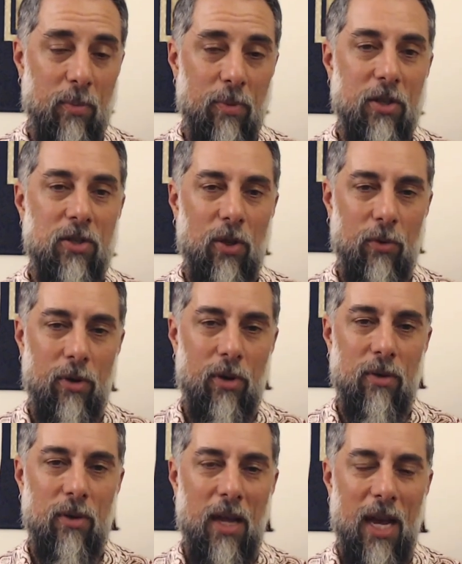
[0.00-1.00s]
that
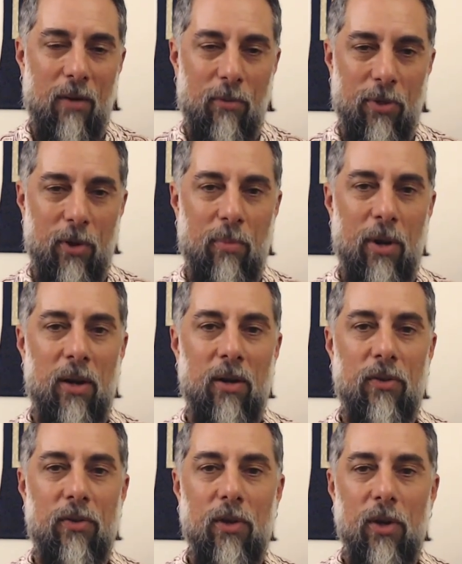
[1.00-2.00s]
children have with their
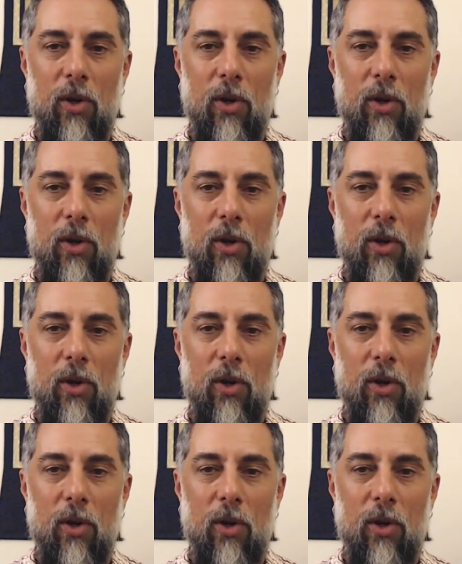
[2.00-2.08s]
parents,